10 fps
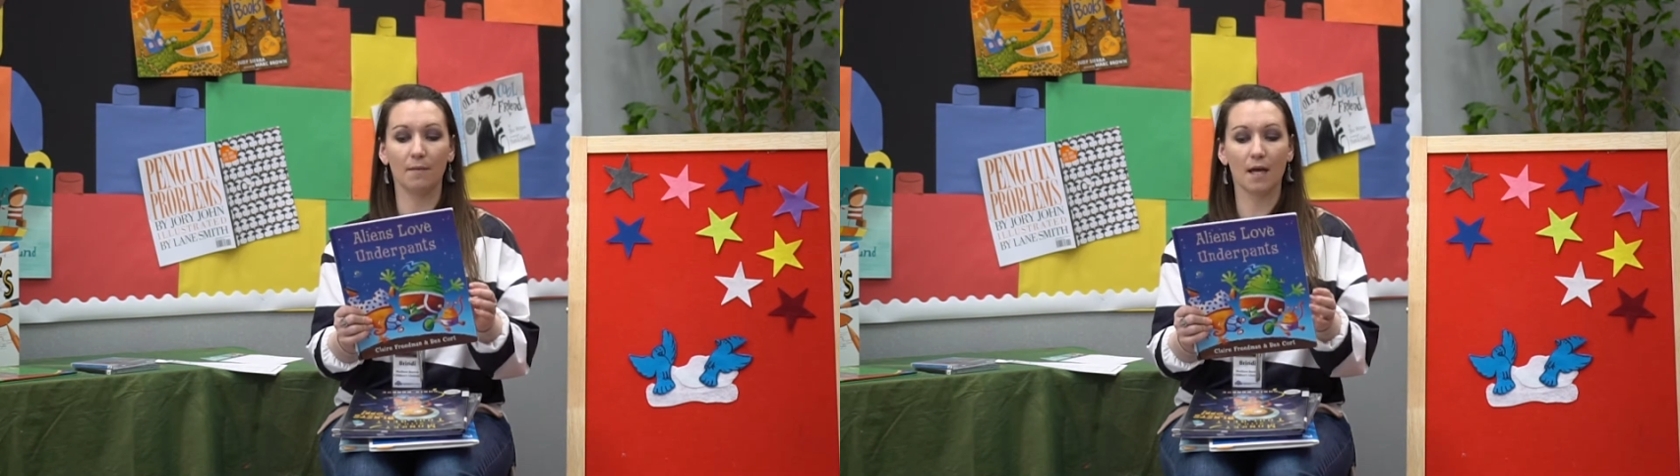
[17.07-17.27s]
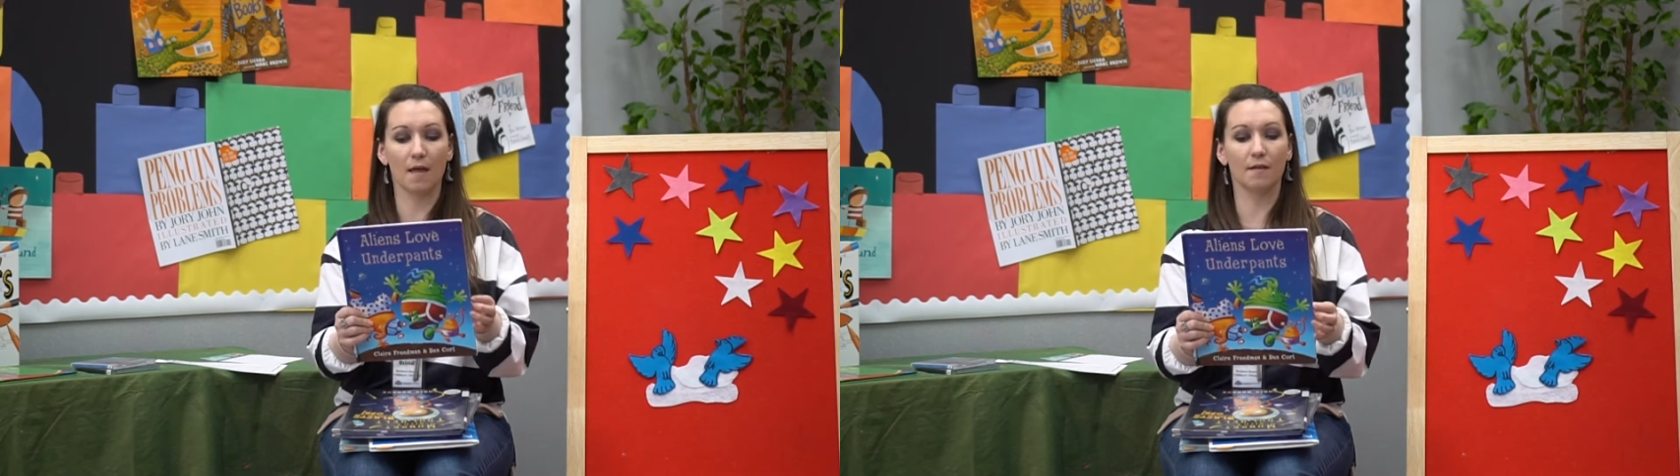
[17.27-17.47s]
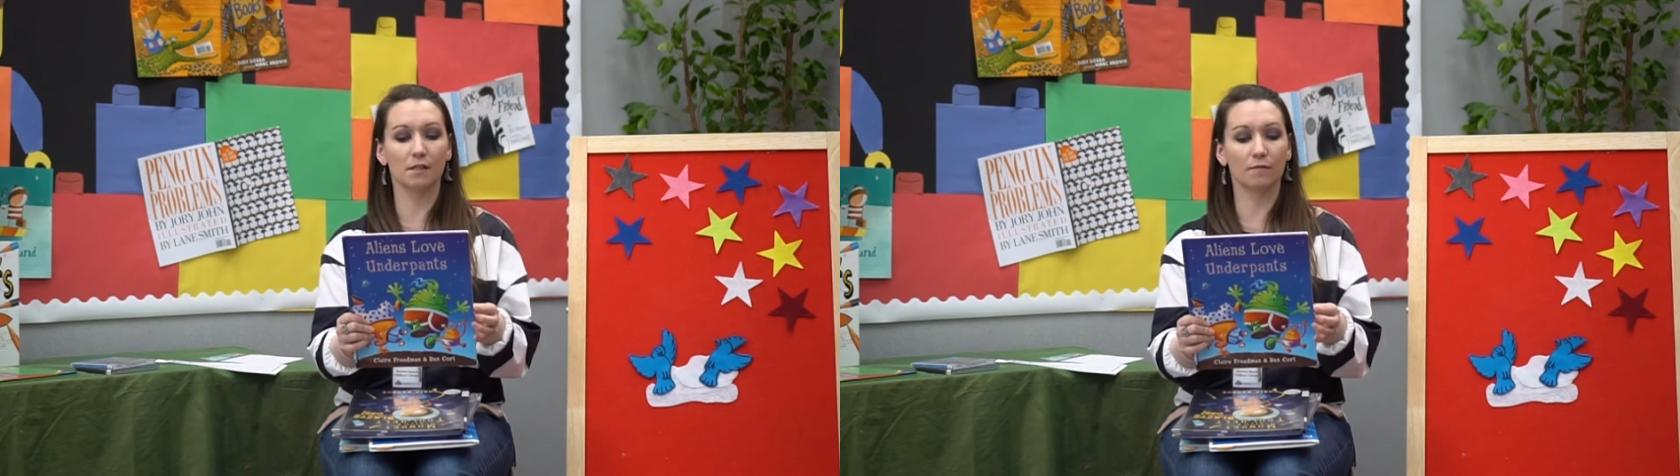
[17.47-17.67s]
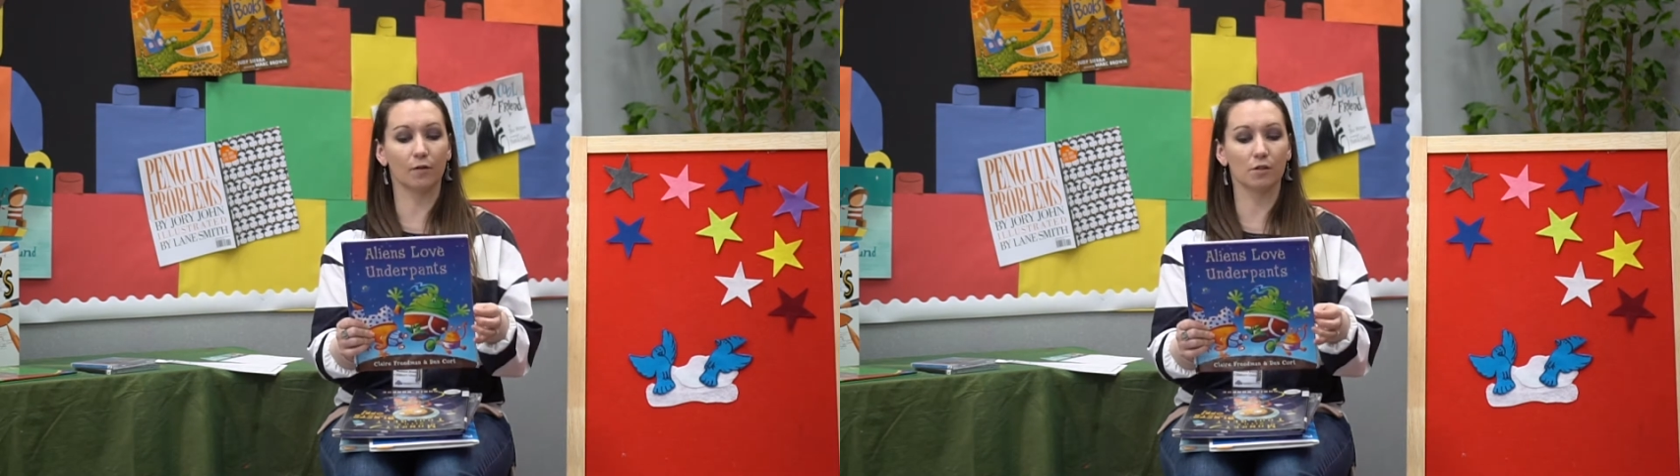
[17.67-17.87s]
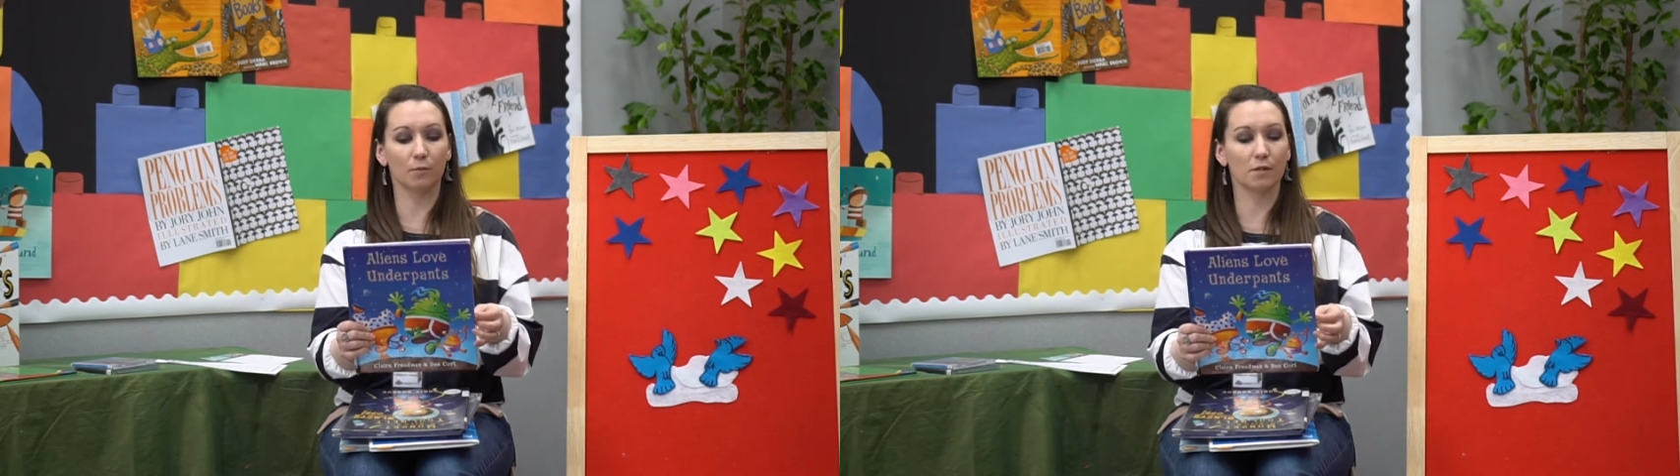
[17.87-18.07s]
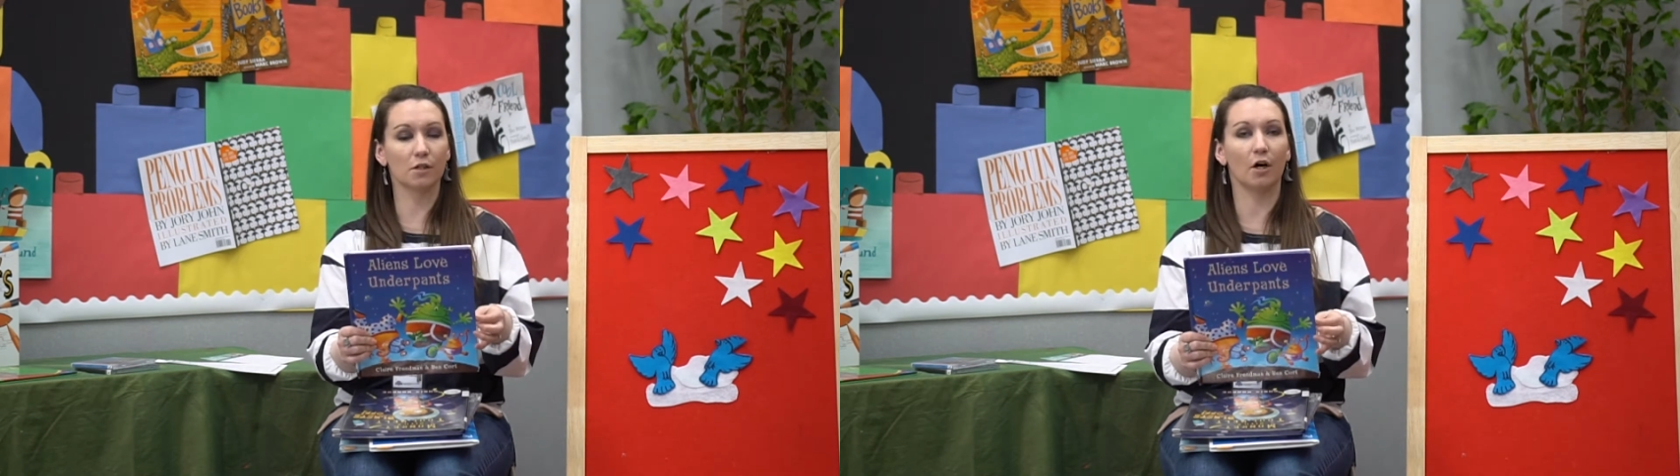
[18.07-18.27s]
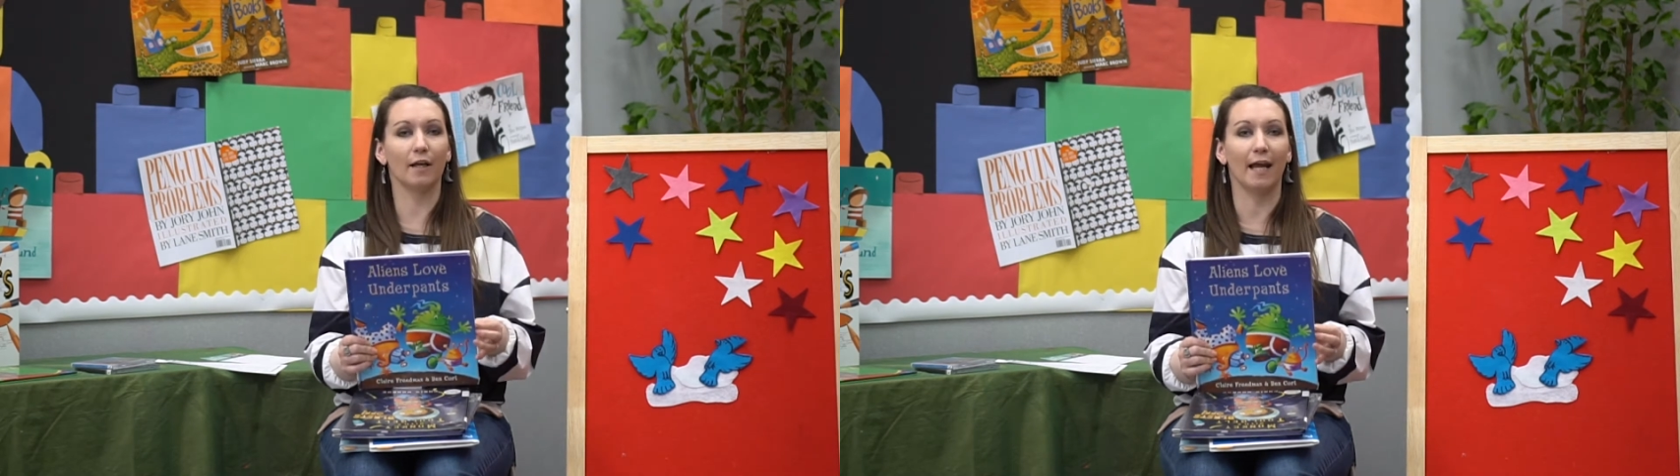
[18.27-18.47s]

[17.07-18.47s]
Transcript: And this first one's called